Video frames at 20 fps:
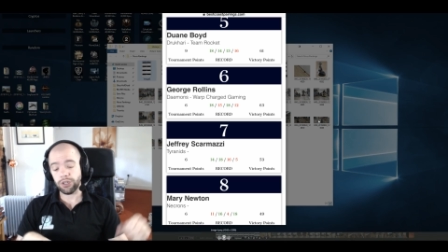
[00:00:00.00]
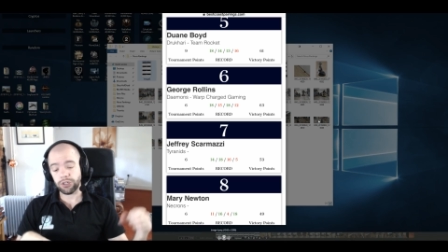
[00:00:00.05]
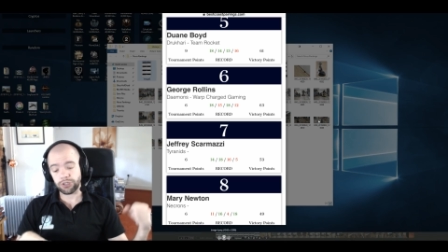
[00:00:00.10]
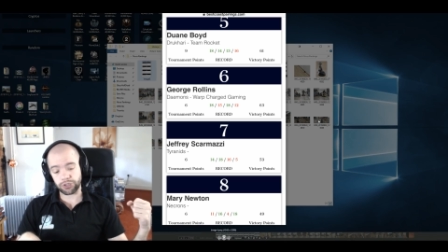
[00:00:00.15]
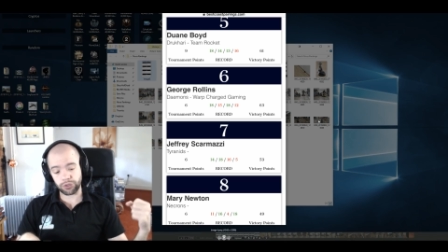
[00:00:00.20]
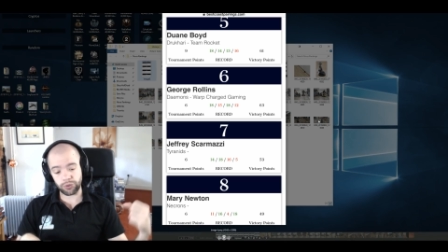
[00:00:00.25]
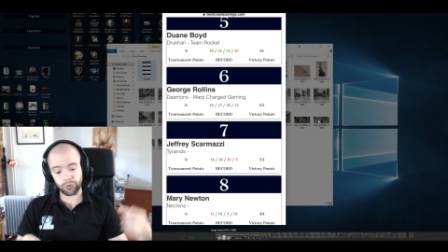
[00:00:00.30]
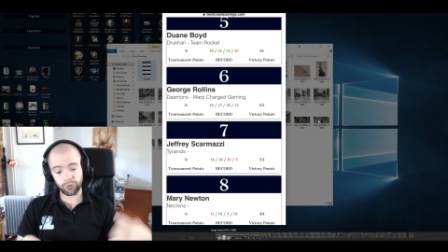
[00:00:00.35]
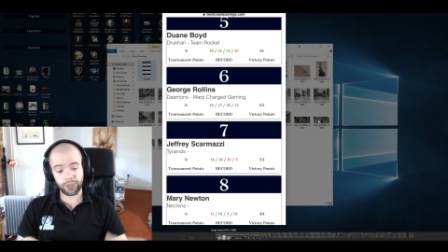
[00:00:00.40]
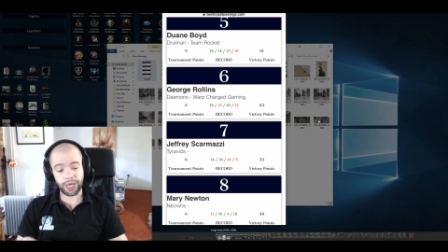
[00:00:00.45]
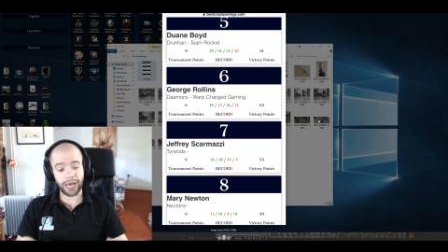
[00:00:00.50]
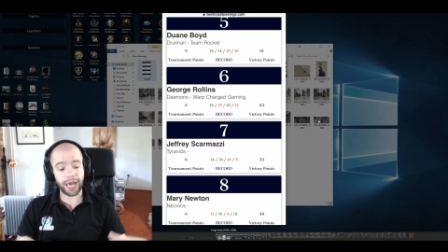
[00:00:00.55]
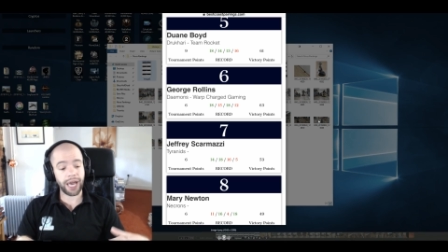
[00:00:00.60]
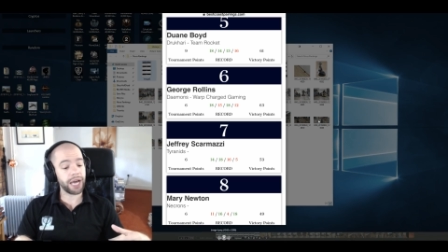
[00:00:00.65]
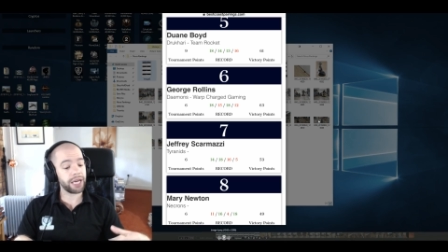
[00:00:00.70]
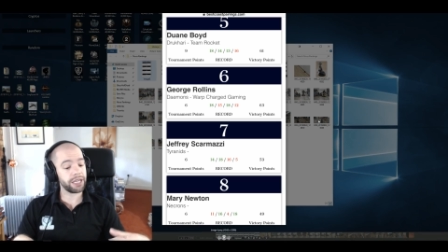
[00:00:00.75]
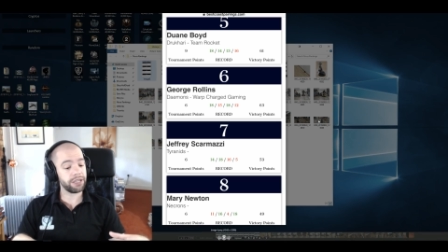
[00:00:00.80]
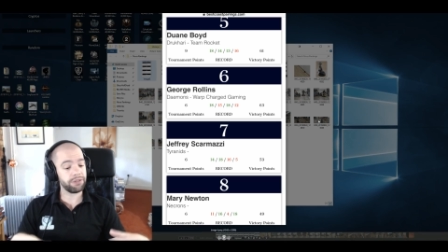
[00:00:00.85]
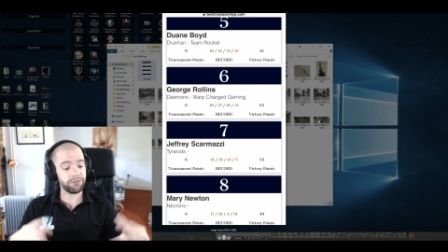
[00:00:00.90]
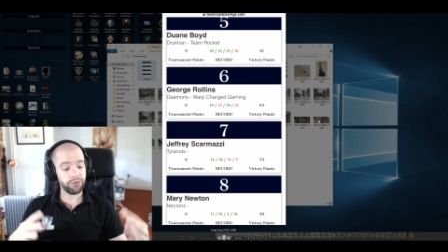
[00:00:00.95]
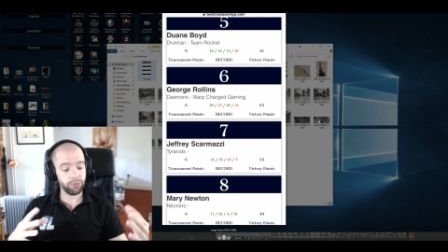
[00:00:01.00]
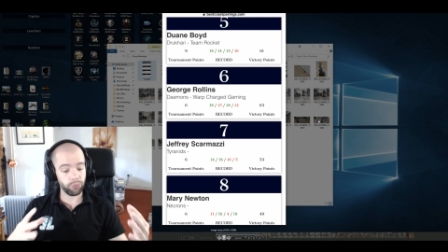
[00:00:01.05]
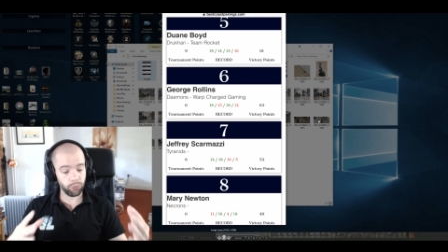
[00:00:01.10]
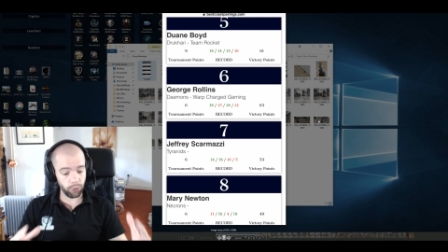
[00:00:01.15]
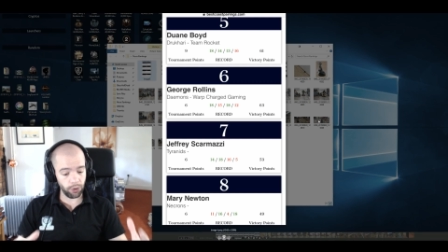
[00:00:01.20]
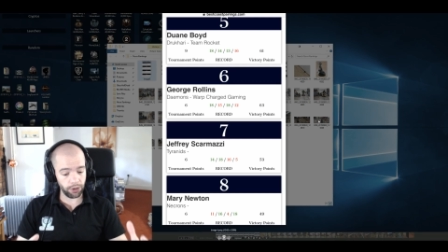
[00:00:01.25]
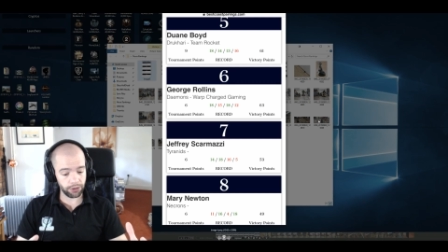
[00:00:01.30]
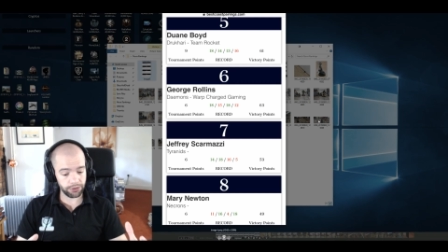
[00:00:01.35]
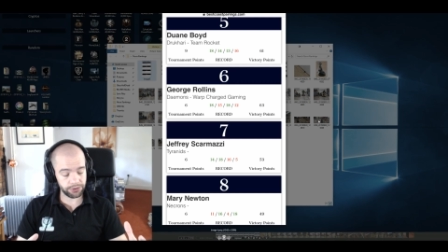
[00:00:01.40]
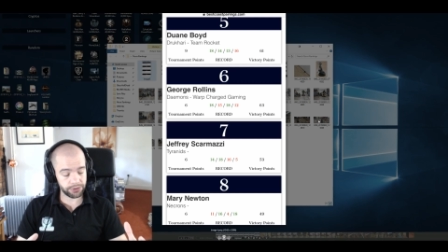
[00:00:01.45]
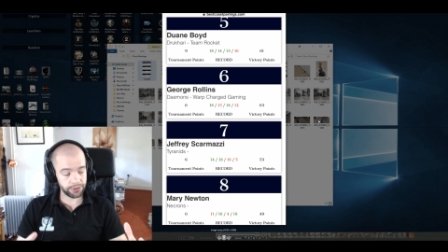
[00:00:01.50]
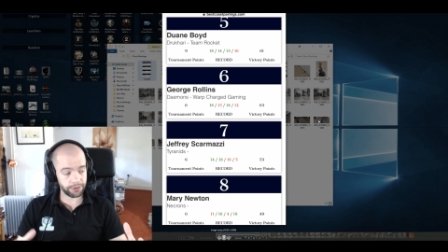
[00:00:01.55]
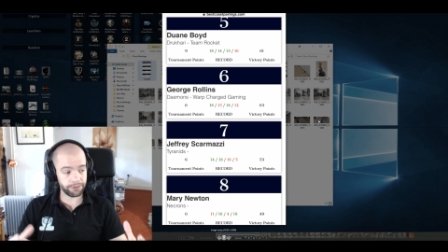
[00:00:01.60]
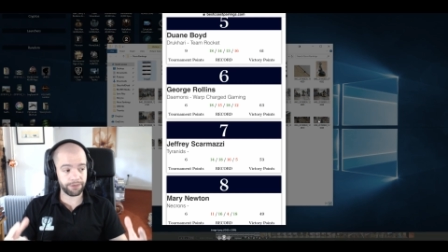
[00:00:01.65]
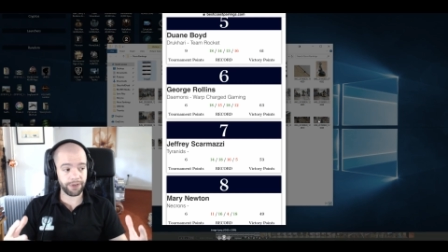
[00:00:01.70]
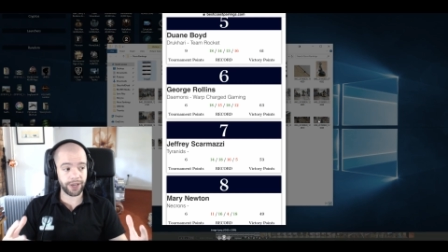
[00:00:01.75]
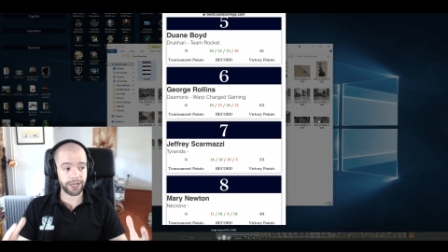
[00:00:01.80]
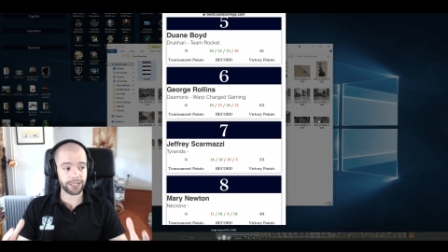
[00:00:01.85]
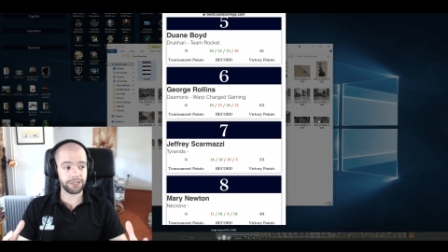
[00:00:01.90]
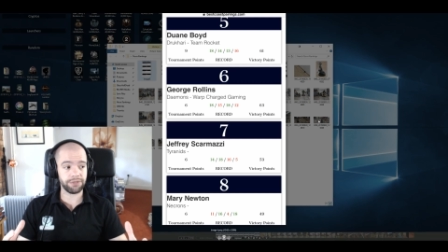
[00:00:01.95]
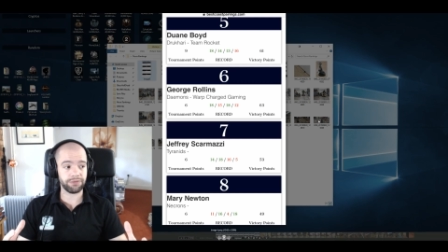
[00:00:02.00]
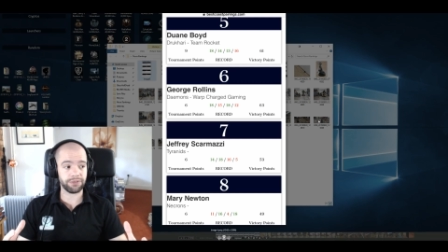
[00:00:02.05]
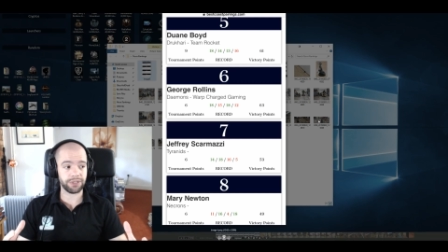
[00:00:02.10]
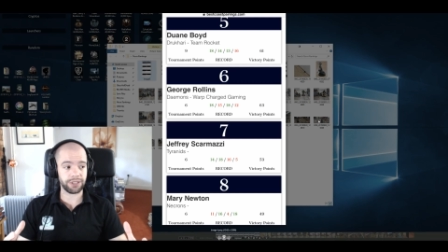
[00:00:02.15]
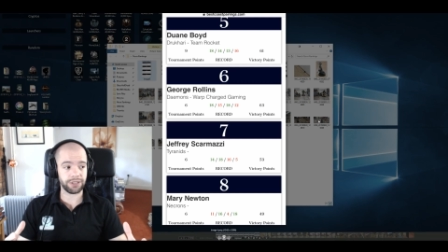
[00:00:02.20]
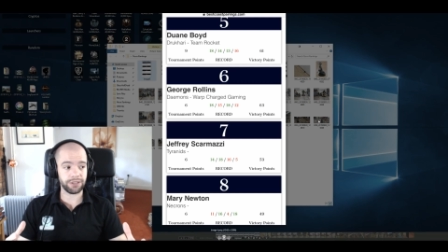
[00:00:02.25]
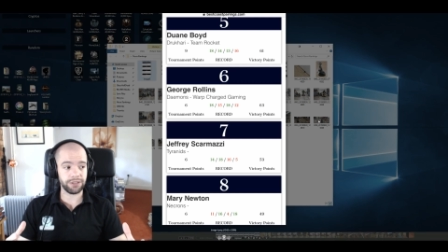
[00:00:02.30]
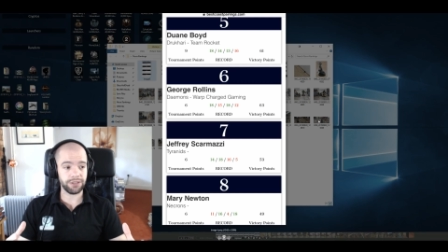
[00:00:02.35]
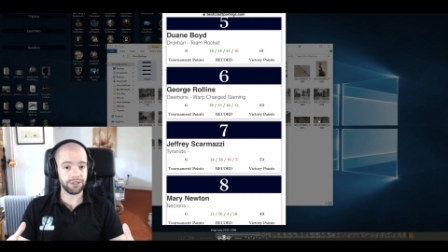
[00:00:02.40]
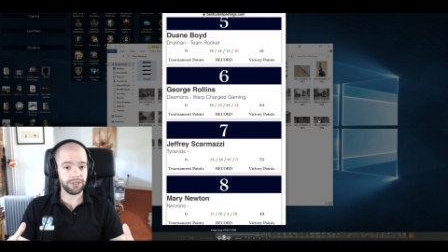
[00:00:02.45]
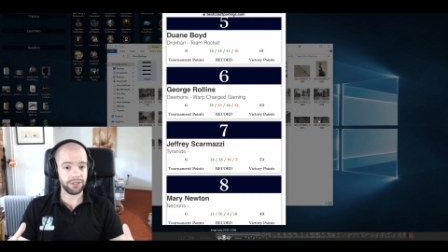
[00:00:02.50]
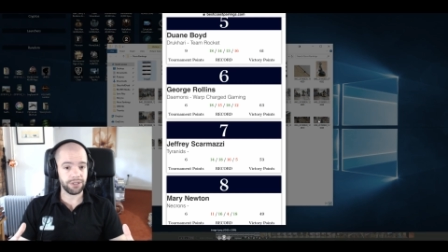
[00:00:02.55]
So you can, if you want, effectively